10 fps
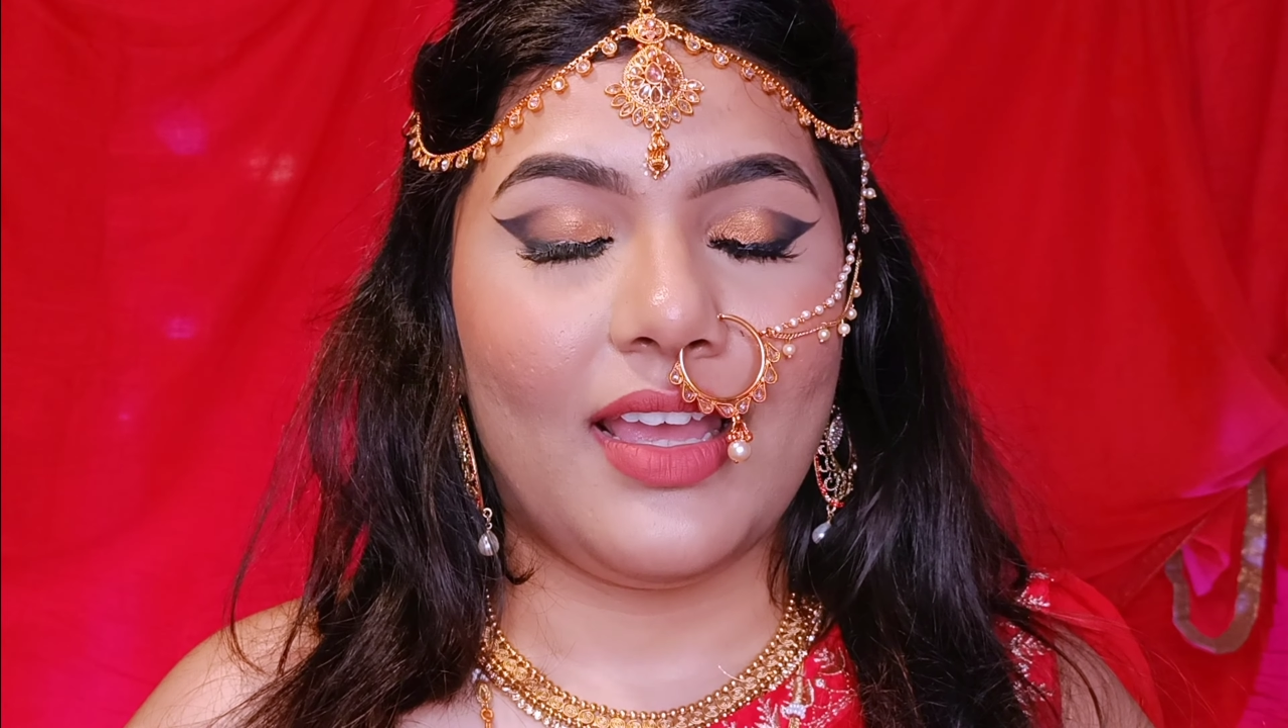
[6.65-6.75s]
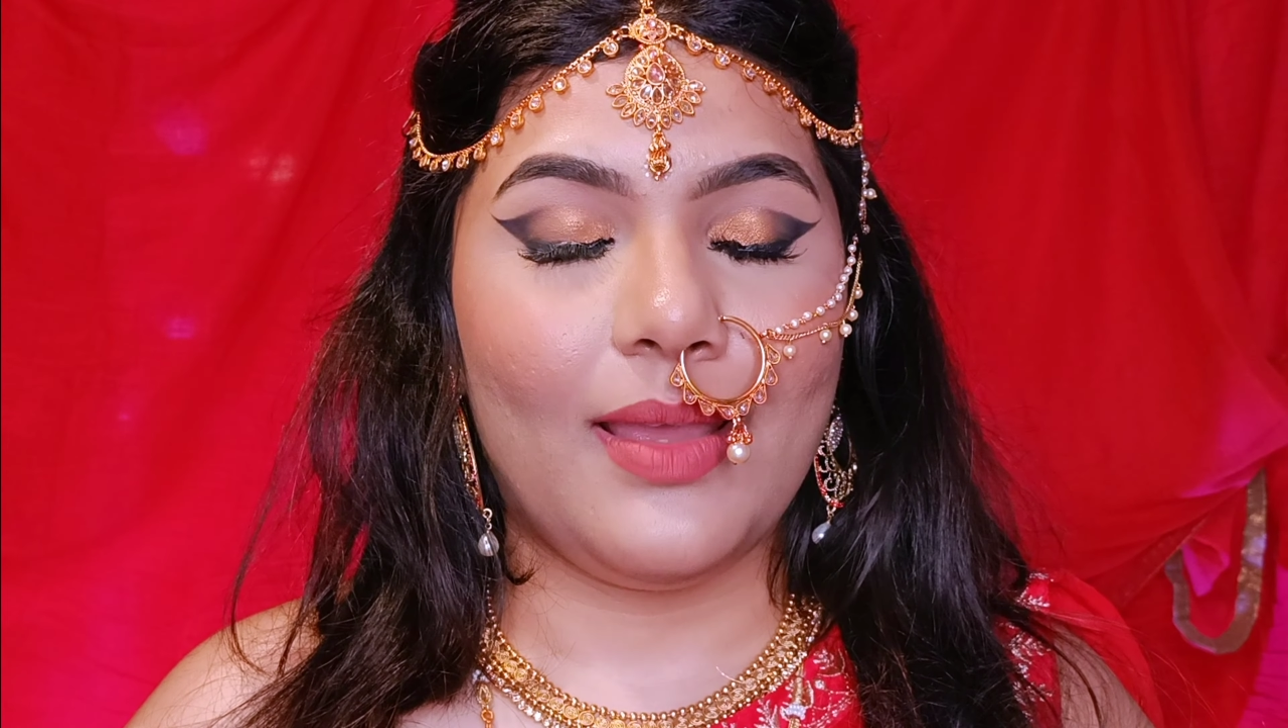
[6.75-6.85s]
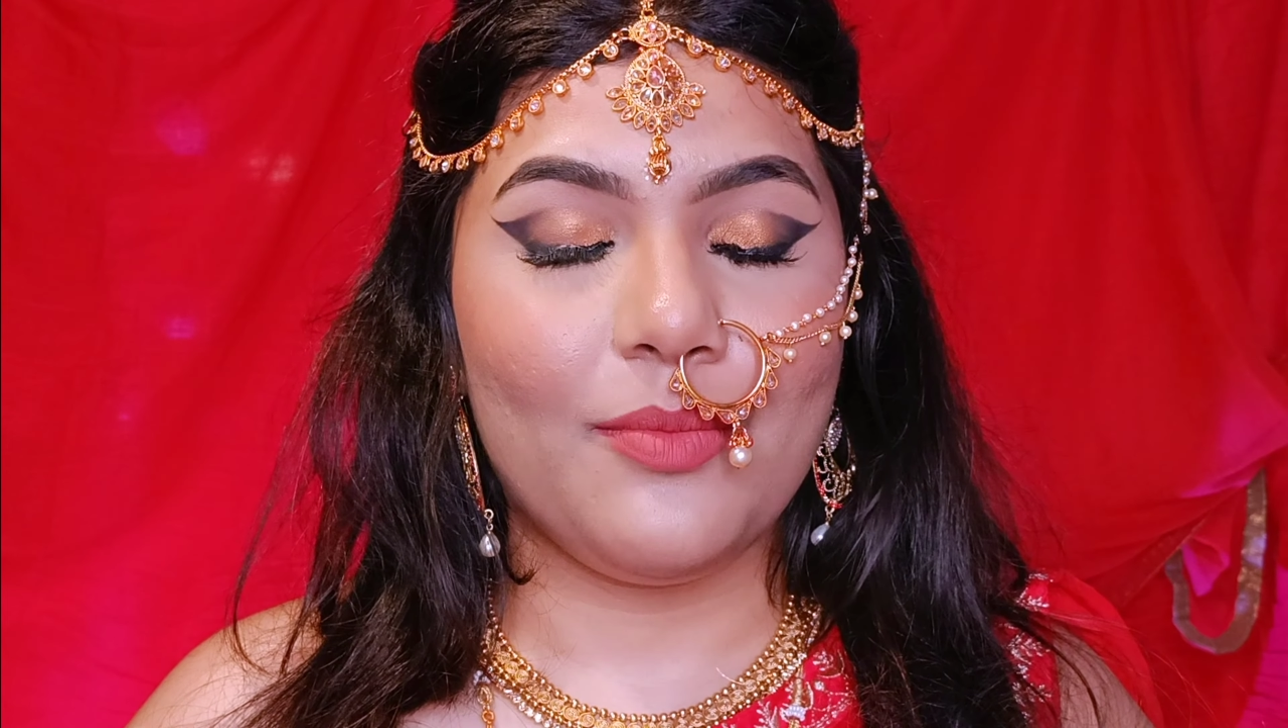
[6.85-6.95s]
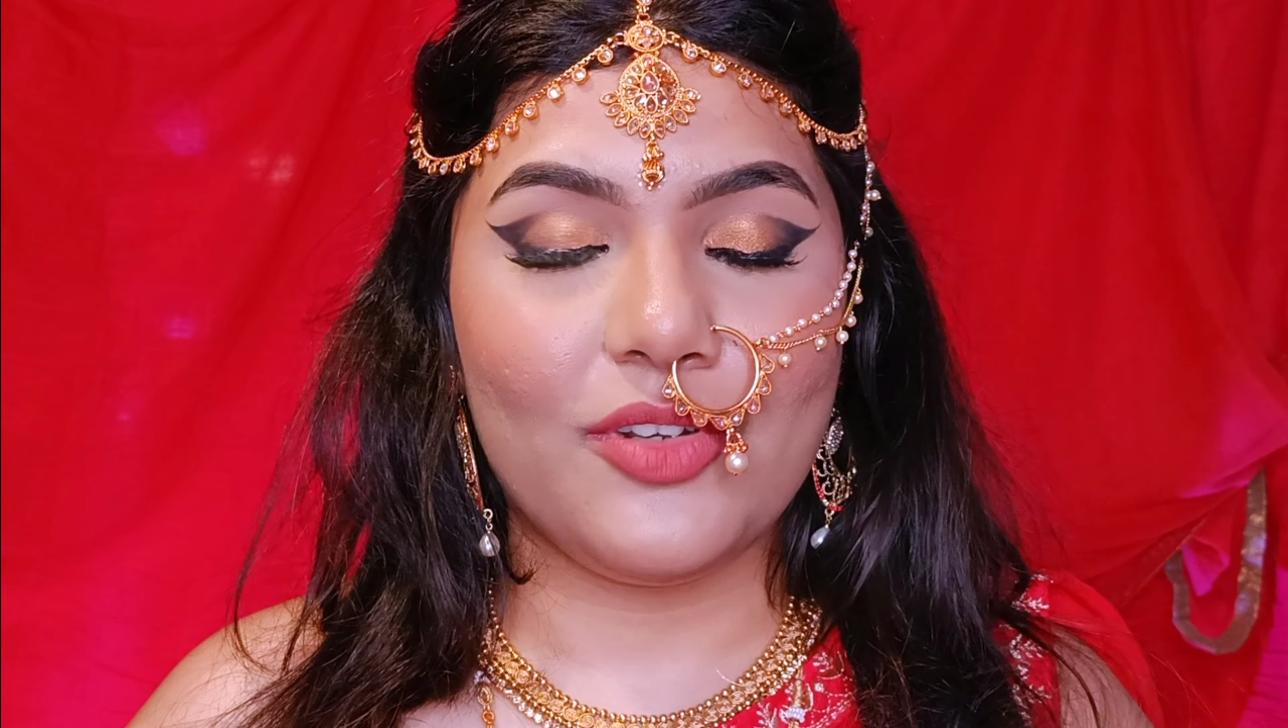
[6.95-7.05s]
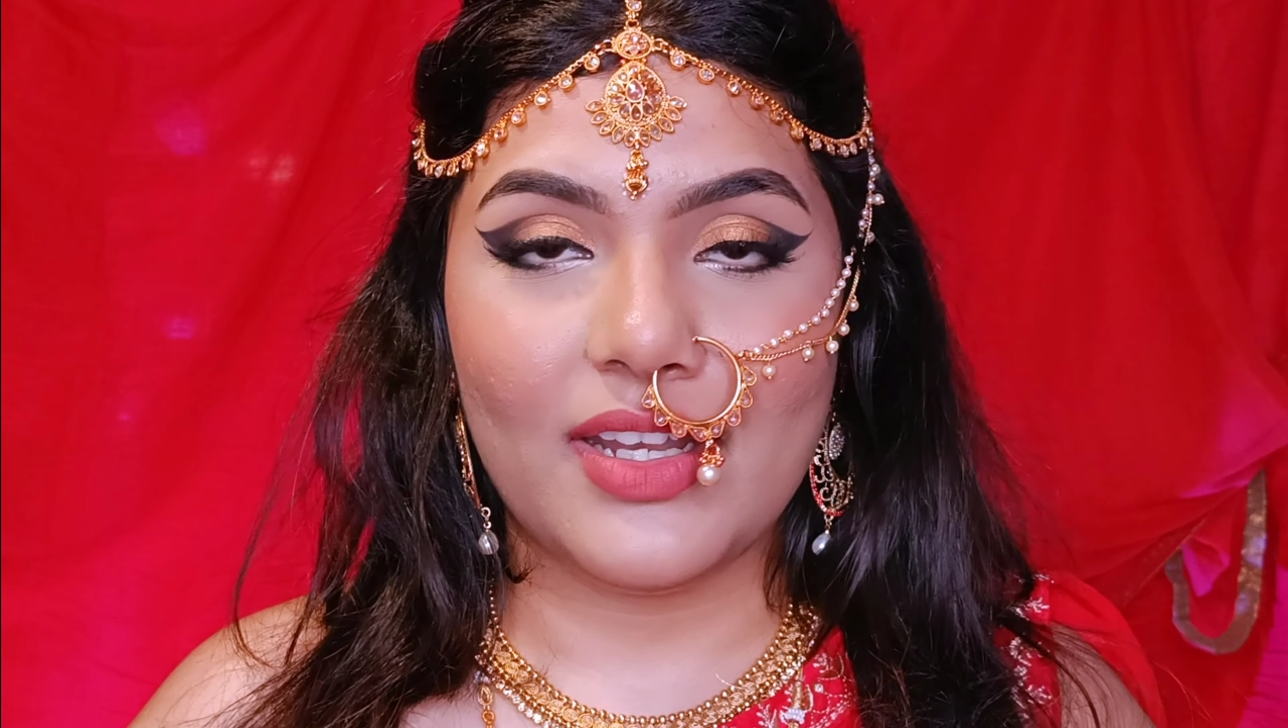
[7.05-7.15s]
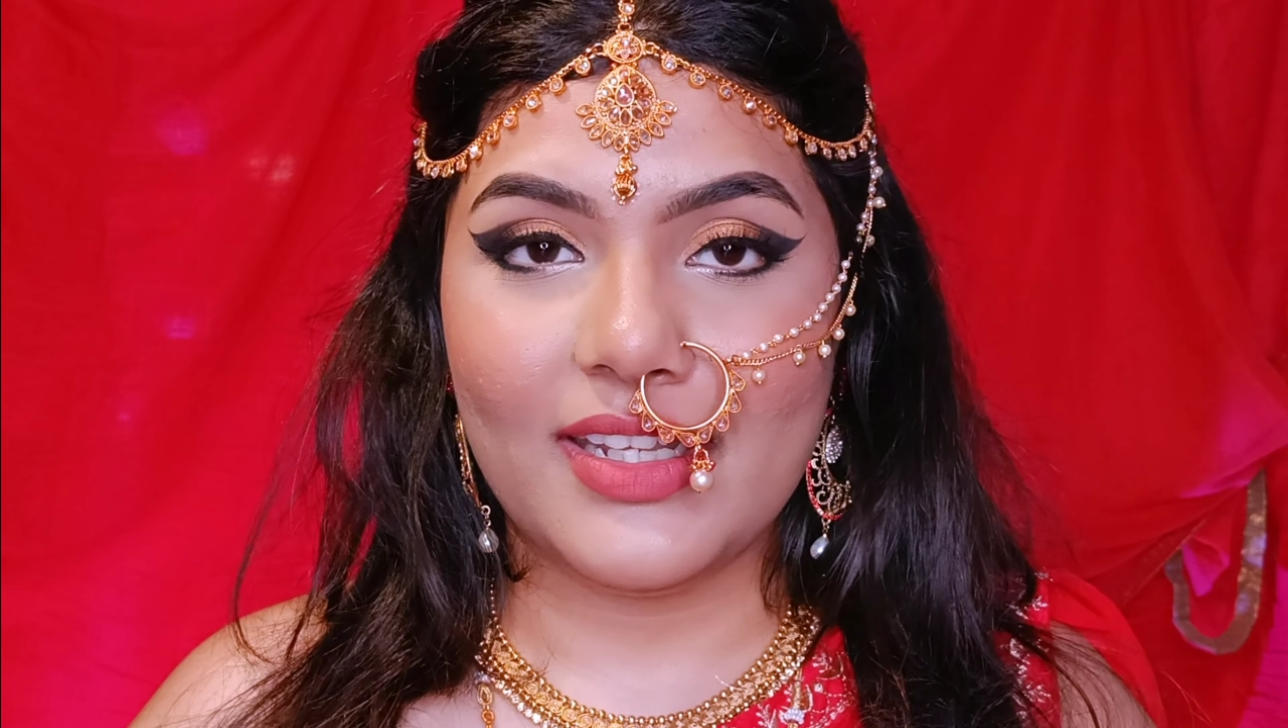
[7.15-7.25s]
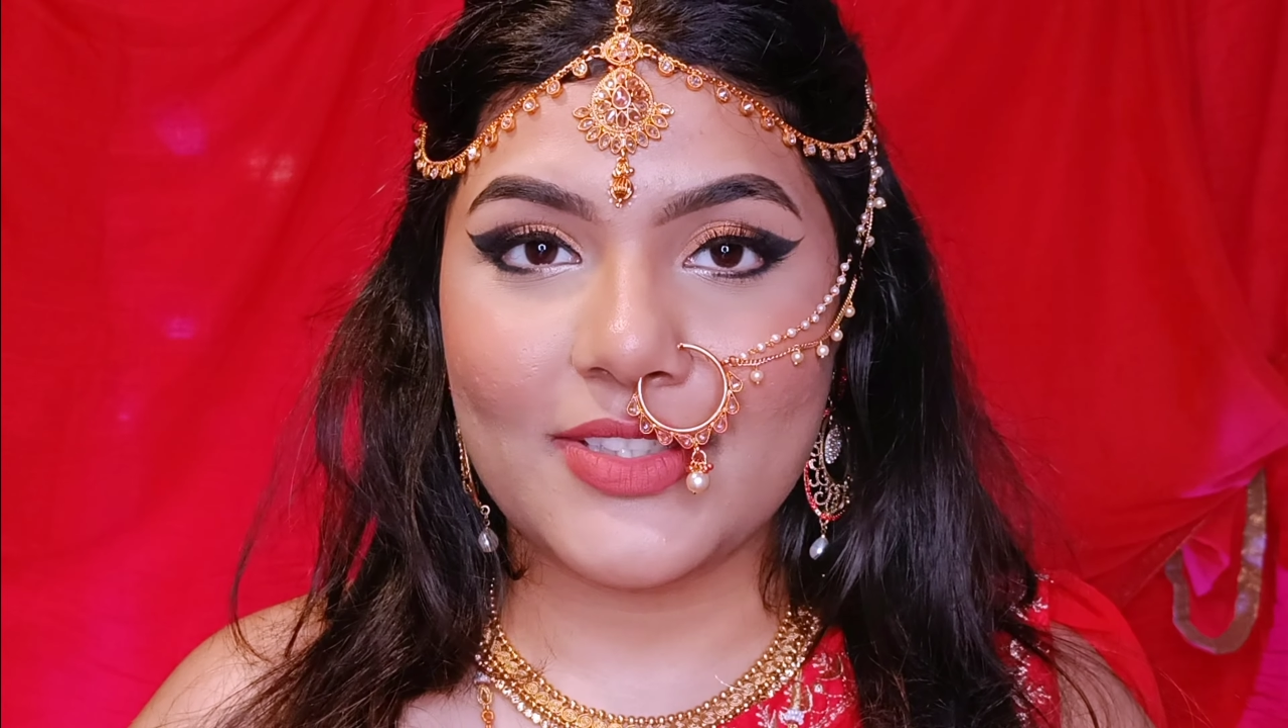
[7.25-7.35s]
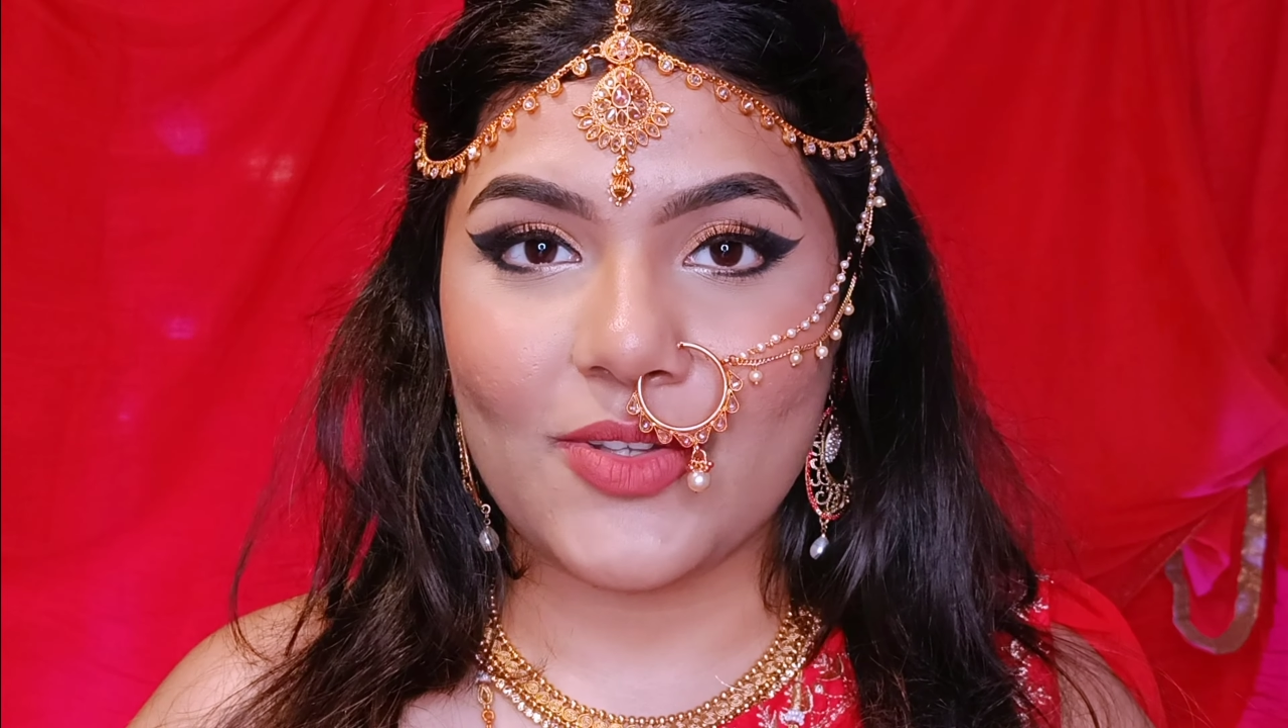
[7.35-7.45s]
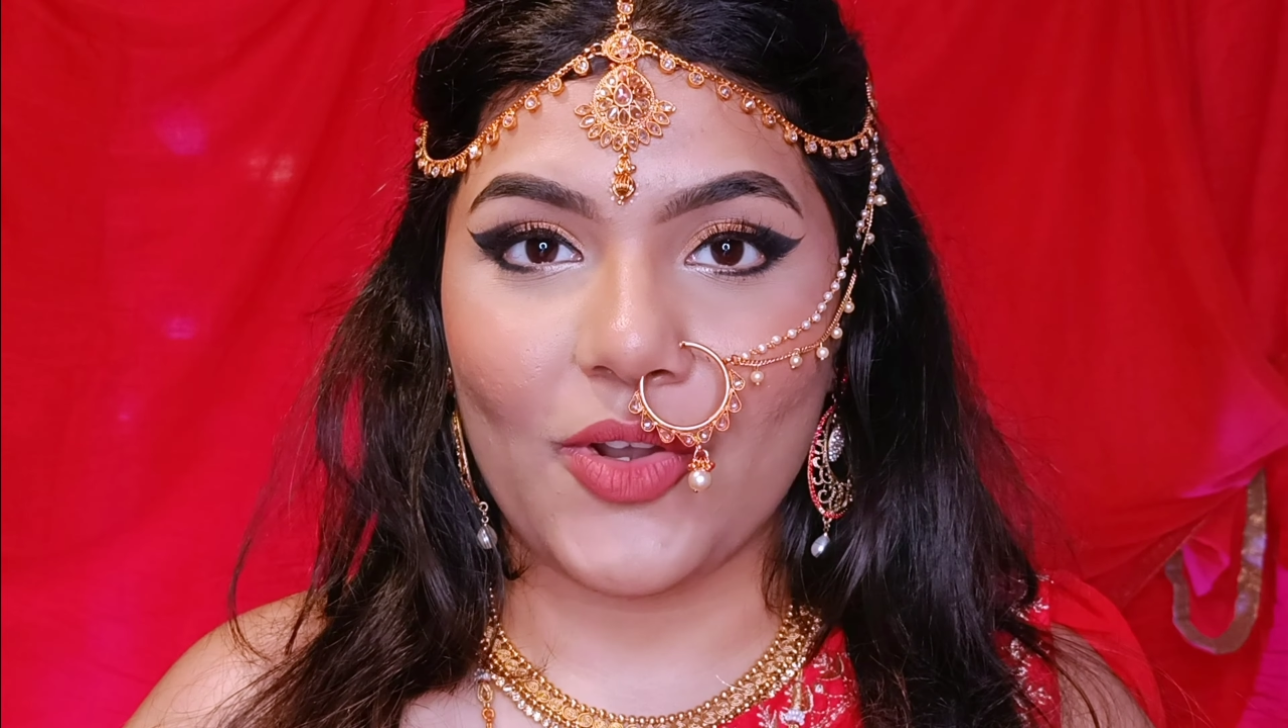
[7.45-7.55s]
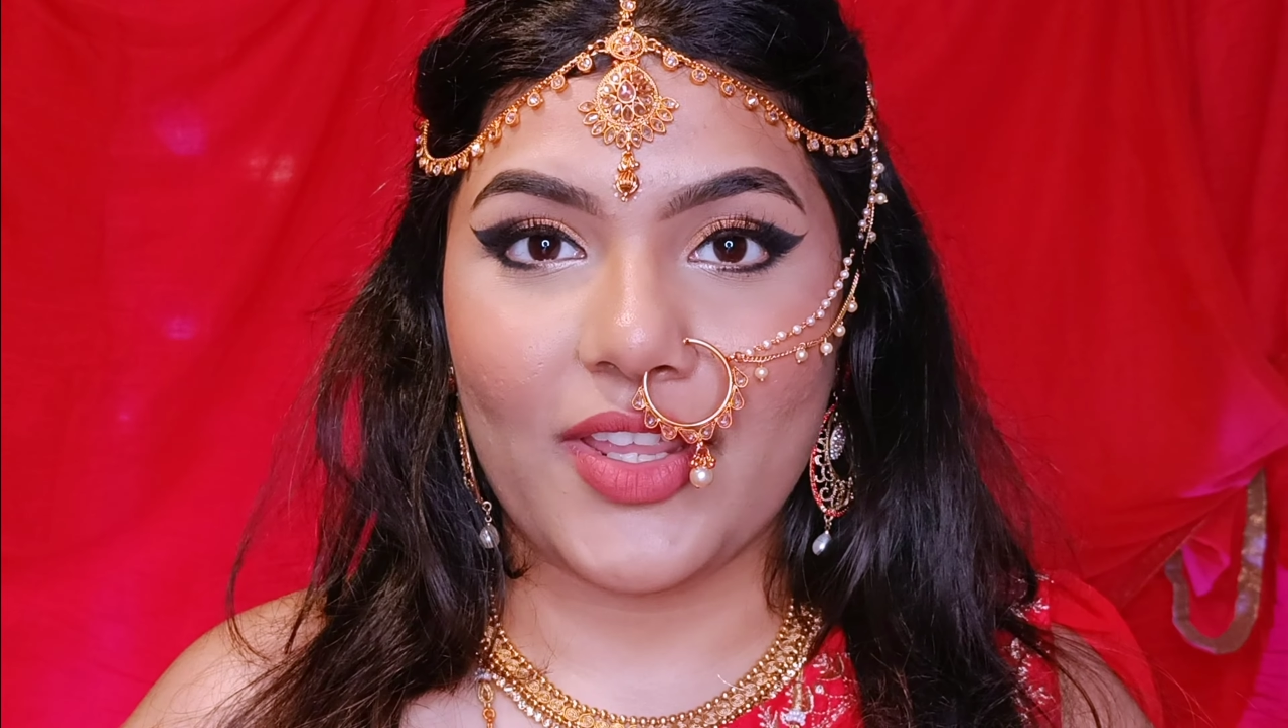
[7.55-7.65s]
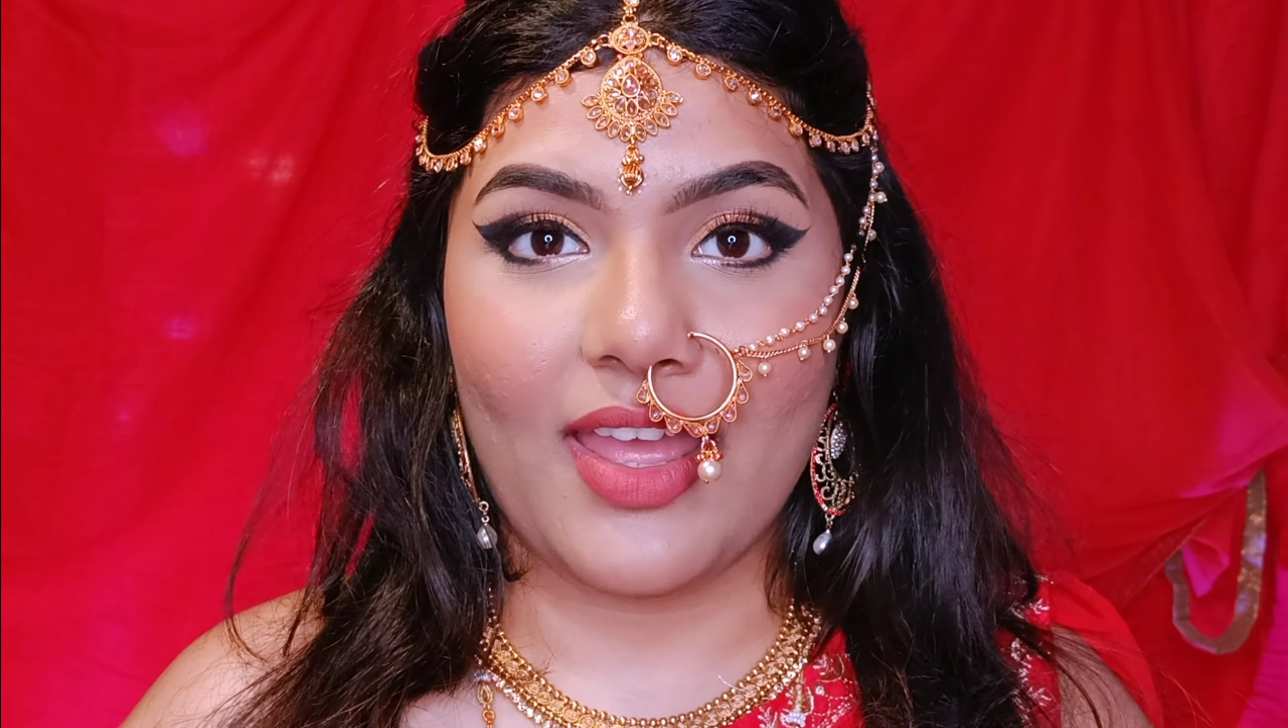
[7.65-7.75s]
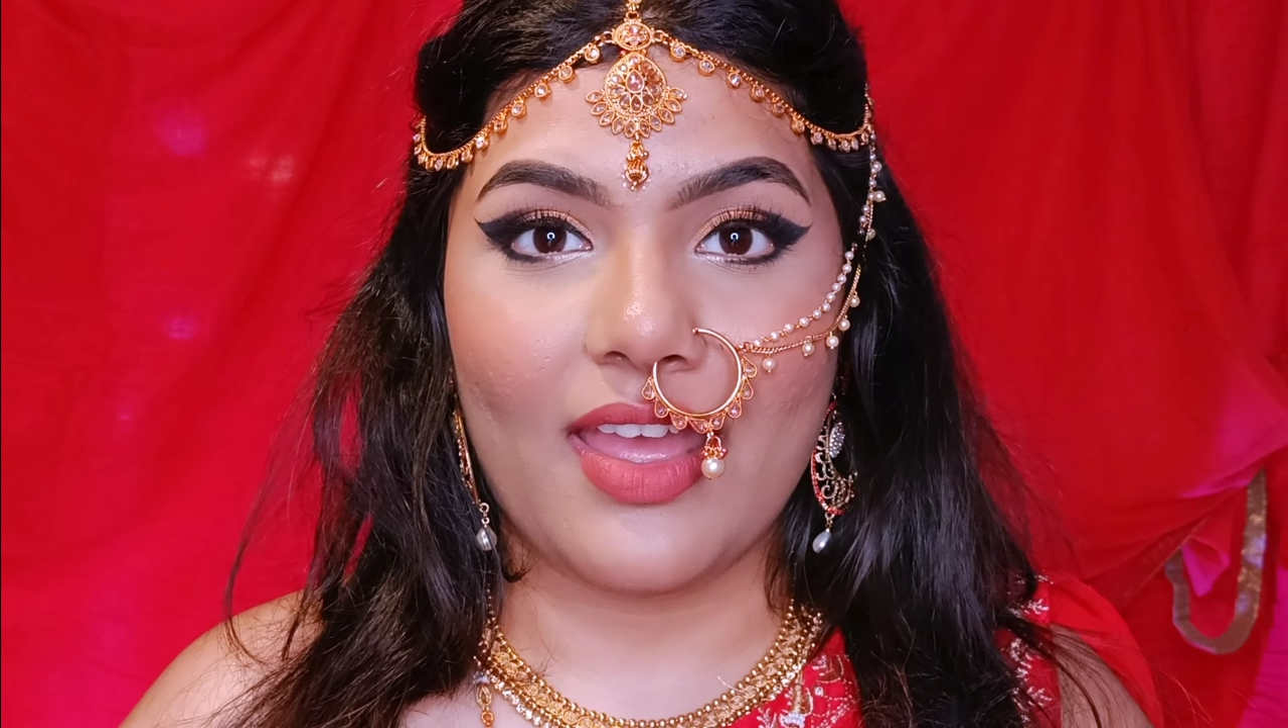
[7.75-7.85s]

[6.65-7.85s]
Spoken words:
I'm really sorry,